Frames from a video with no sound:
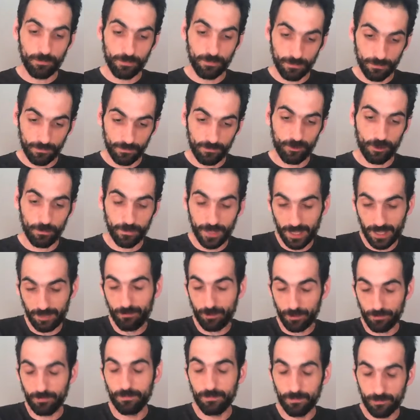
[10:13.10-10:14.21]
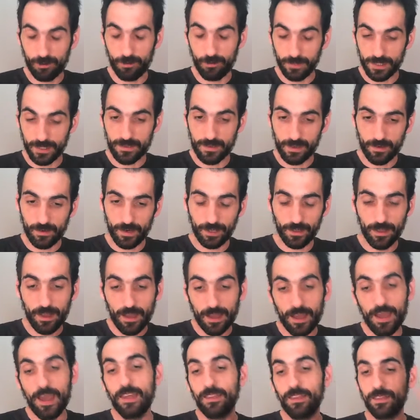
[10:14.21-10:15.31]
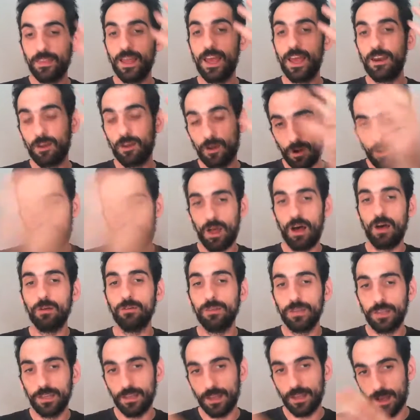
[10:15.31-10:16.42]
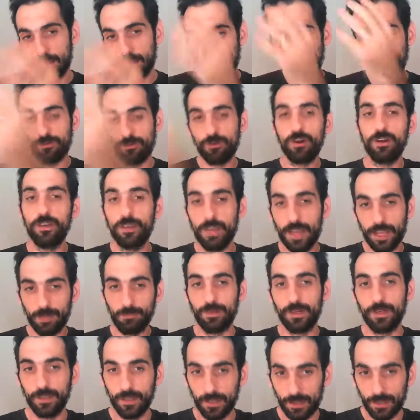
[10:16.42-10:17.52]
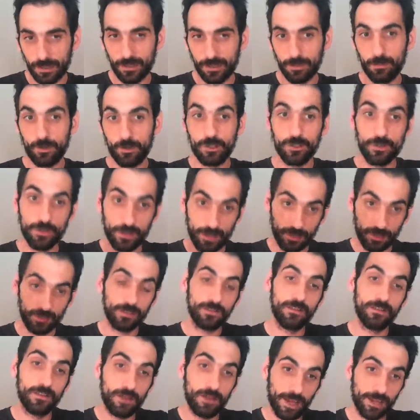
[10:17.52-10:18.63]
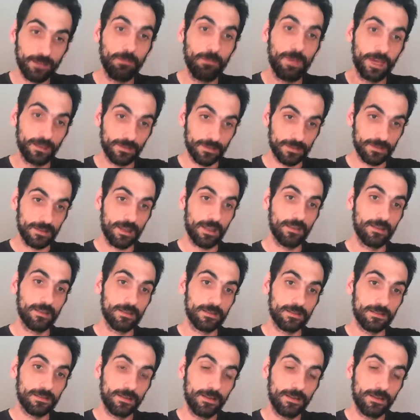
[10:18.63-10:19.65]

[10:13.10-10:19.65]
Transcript: the secret, and then call out GitHub for that particular repository and write back the status.